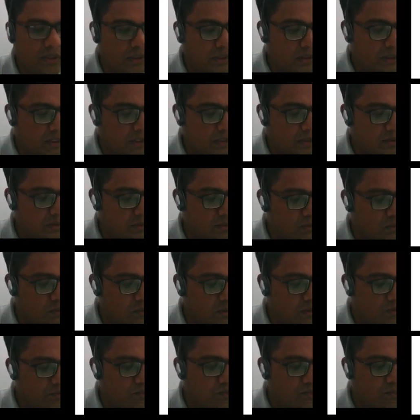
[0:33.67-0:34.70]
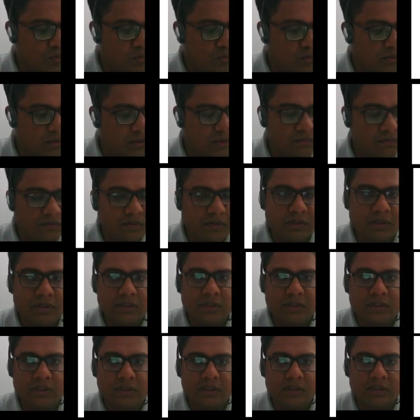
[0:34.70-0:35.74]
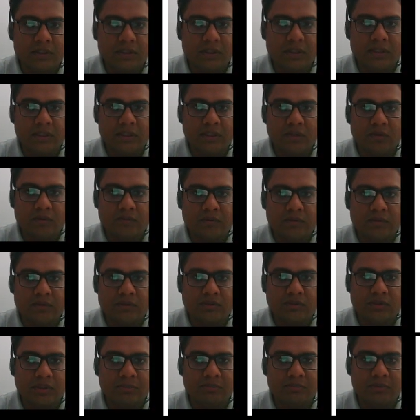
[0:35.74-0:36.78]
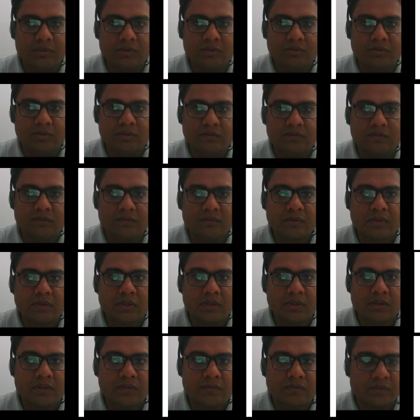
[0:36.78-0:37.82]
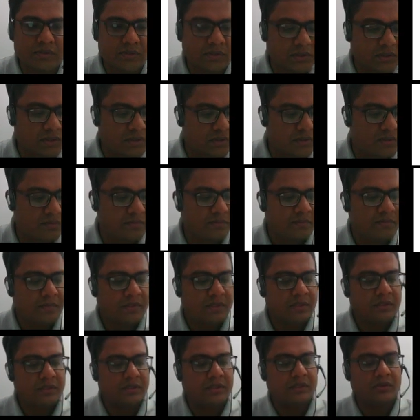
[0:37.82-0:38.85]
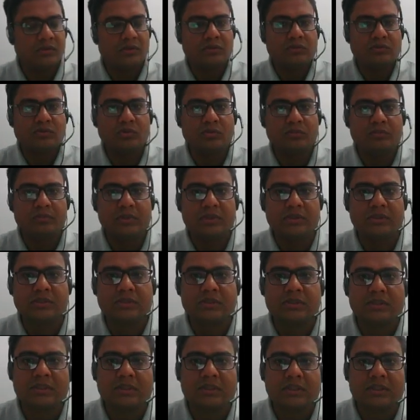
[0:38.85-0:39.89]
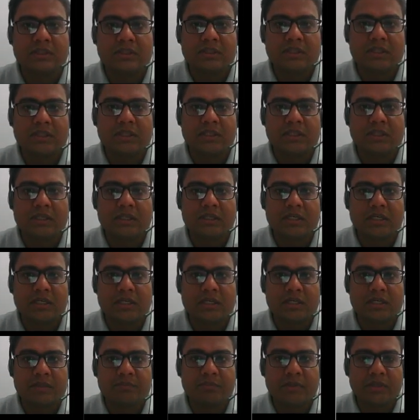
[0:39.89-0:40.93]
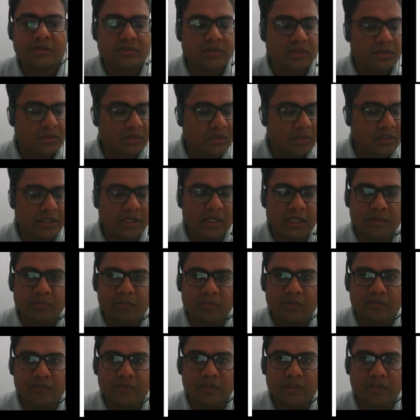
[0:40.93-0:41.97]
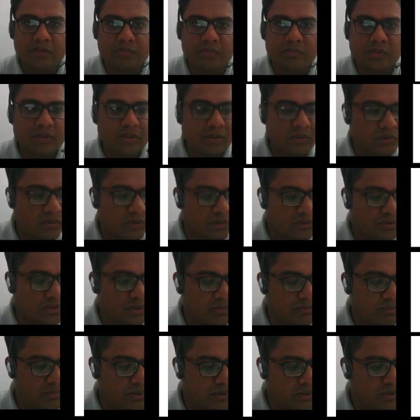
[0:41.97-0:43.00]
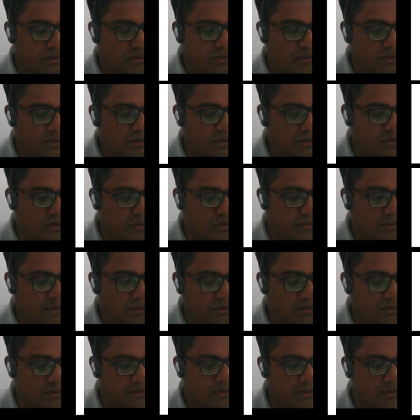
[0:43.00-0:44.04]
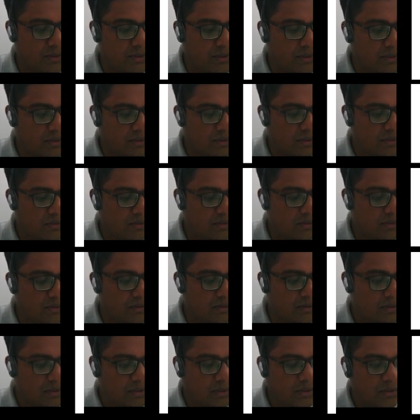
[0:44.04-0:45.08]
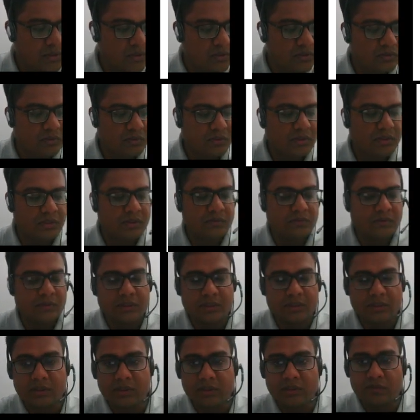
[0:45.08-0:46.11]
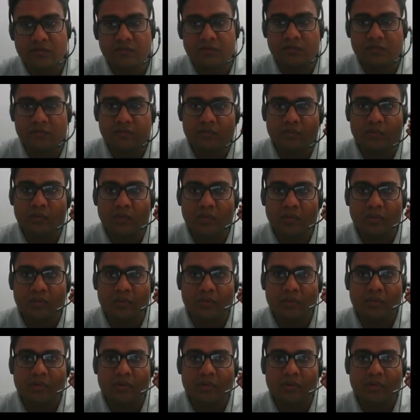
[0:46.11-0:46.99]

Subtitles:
that you have more difficulty in any of the chapters of physics, then also please mention the name of that particular chapter in the comments section so that we can give more